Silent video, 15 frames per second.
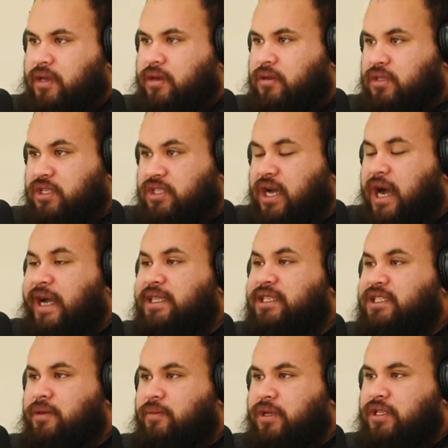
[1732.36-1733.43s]
desired
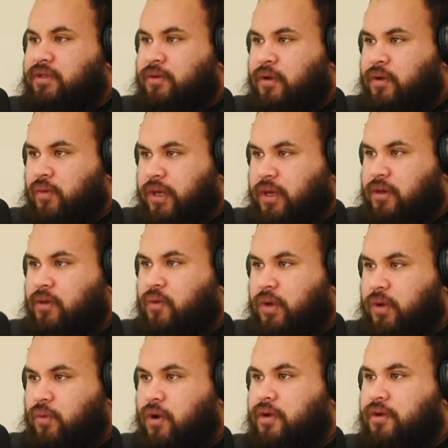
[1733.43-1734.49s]
stimulus we
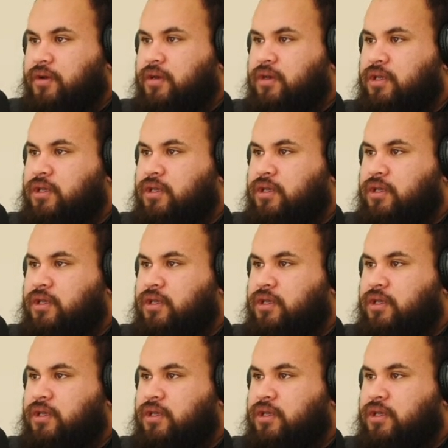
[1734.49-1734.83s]
want.